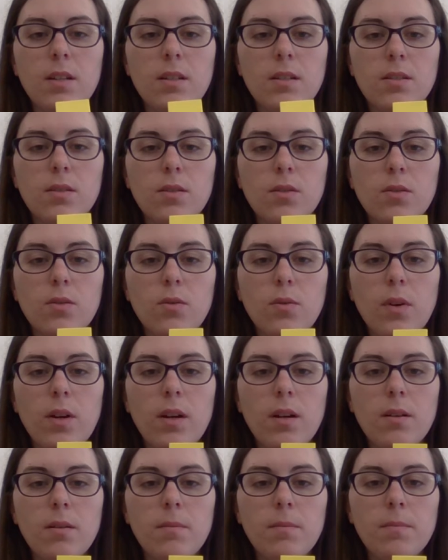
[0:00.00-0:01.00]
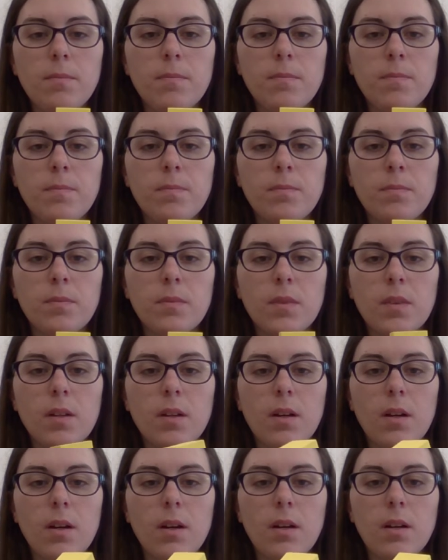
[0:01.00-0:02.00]
is a square
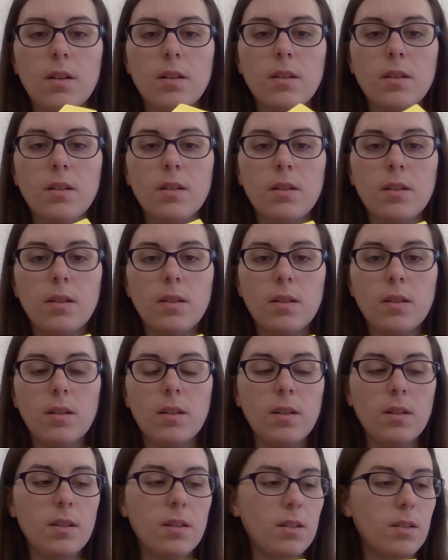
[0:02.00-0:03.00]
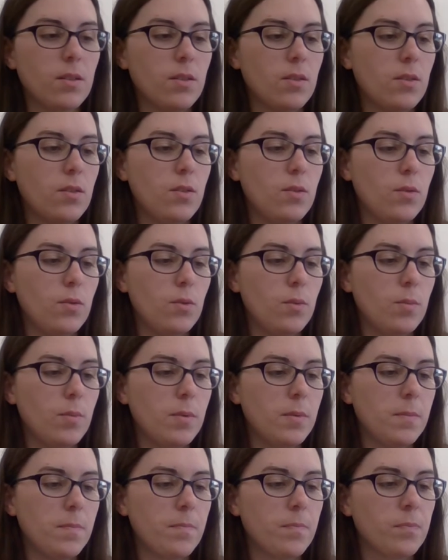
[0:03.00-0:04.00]
on a
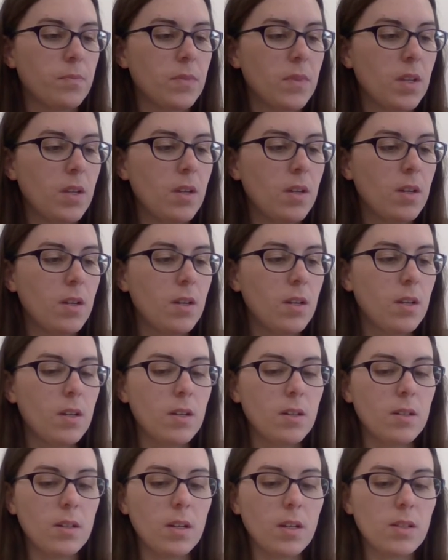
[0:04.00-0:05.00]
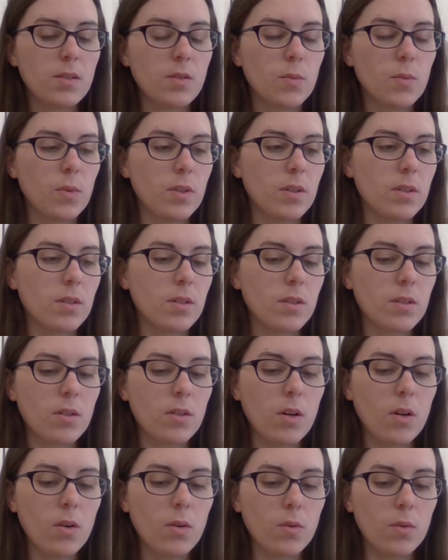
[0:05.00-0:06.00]
cube. Next one,
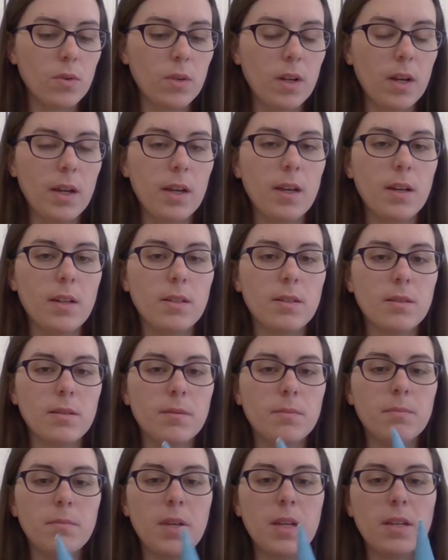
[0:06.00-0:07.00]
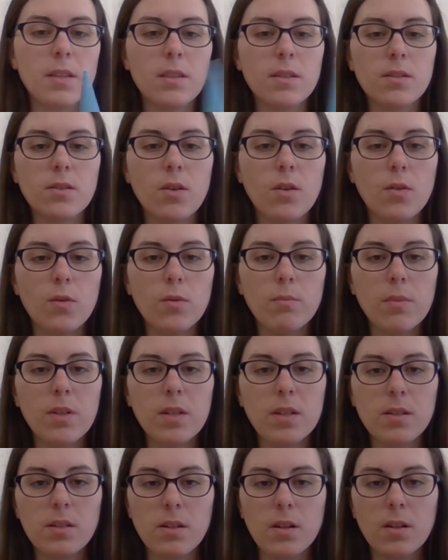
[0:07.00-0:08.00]
cone. I had to make this cone
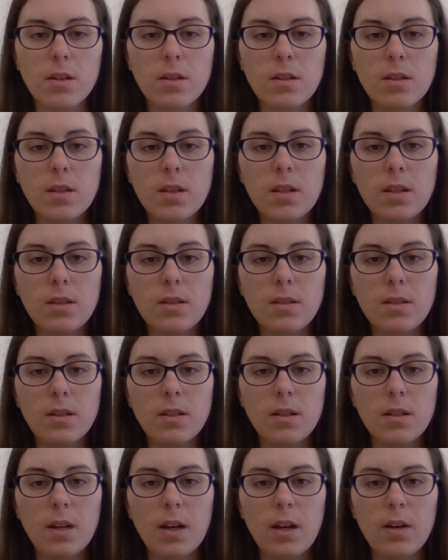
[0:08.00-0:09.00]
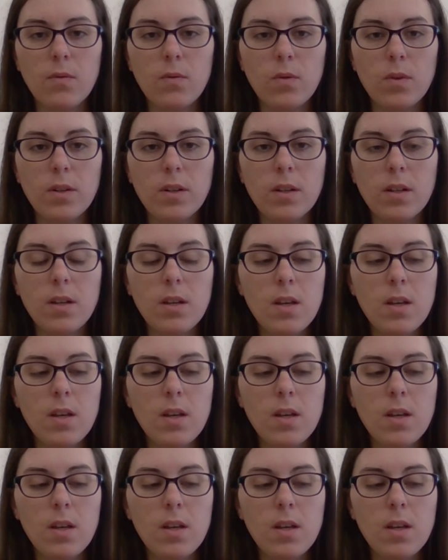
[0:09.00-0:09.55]
because our kit didn't have one